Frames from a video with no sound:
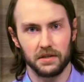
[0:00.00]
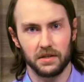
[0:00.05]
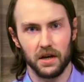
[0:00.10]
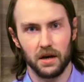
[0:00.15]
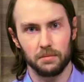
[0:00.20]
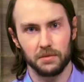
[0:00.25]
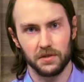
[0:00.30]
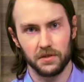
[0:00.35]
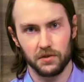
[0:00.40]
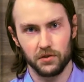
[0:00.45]

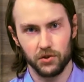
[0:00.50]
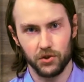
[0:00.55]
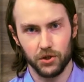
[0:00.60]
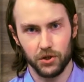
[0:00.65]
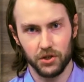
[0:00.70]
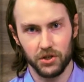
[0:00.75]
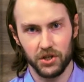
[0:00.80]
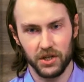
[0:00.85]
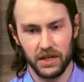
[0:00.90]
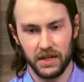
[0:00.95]
Thomas's
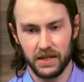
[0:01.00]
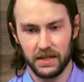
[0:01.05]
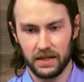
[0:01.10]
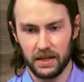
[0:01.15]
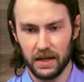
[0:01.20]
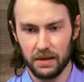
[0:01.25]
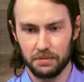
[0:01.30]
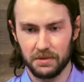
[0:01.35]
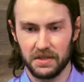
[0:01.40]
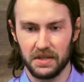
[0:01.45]
Church in
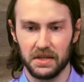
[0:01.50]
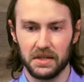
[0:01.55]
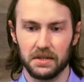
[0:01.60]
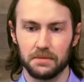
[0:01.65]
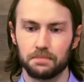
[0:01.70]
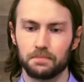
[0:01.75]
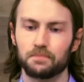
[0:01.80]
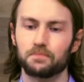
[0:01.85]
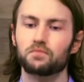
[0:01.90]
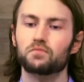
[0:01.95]
Leipzig.
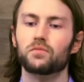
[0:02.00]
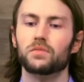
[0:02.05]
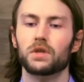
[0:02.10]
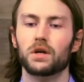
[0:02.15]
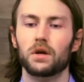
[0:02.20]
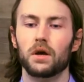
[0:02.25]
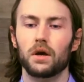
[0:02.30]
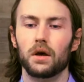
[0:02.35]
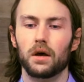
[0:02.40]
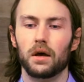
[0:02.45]

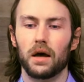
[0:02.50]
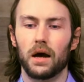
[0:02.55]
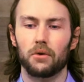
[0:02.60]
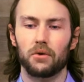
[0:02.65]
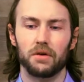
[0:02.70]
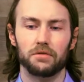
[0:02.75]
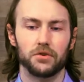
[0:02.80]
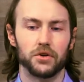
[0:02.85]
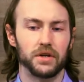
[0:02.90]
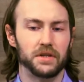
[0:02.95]

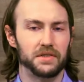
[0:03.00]
However,